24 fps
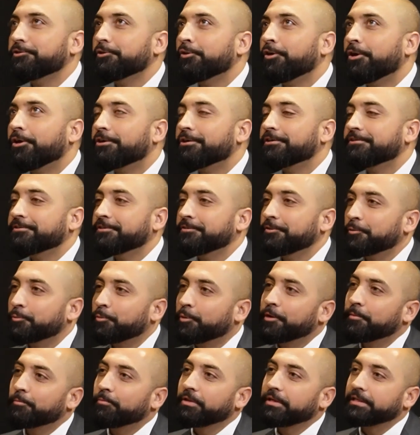your heart's in the
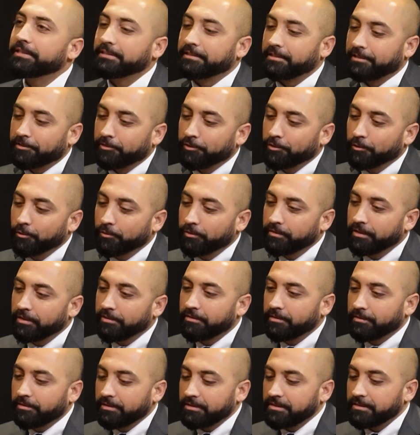right place. Like,
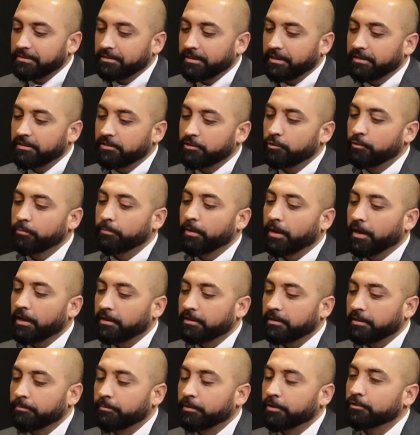this takes you
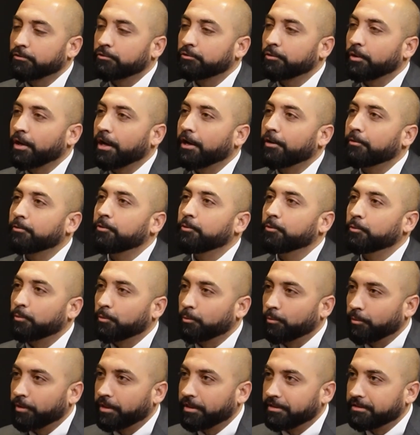back a bit to how you were
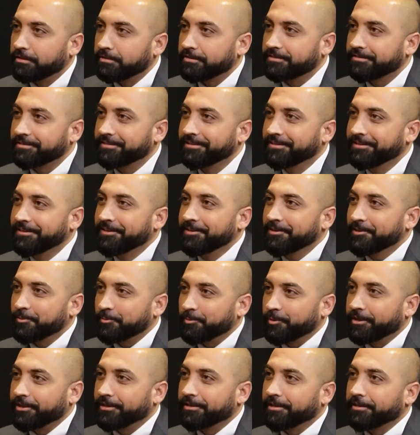raised,
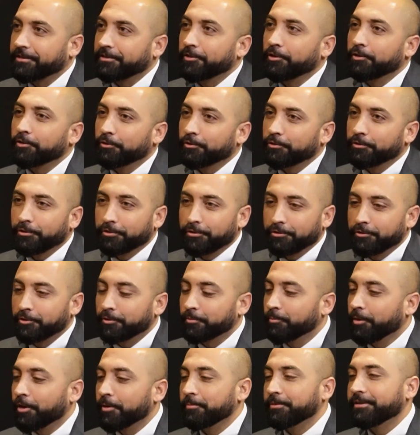right? Like, your
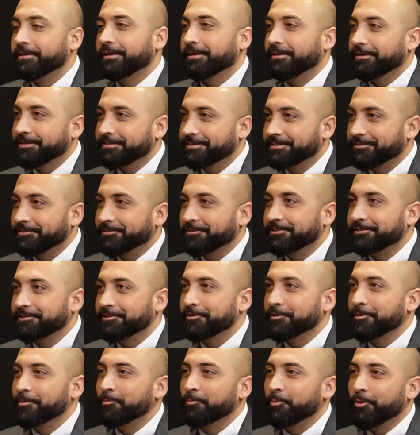mom and dad, I still see
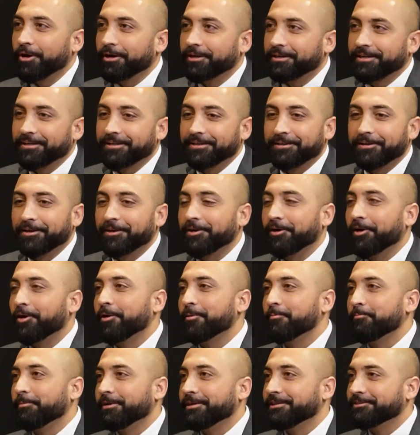them walking
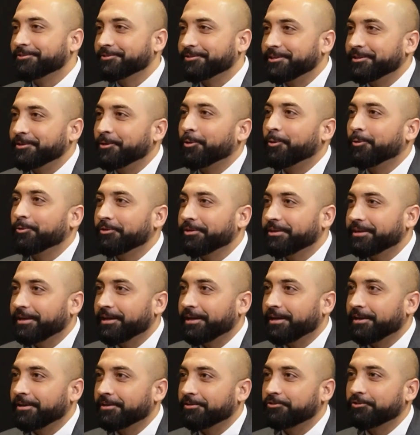on Main Street, holding
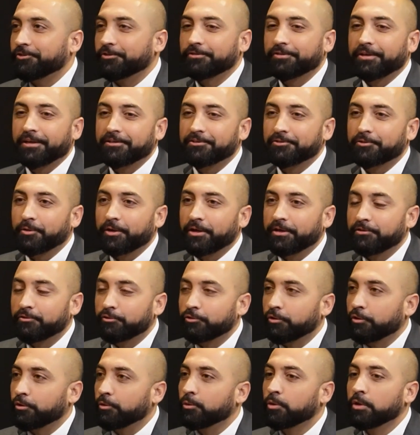hands. Your dad trying
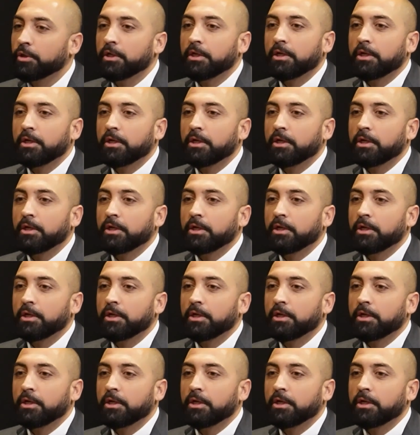to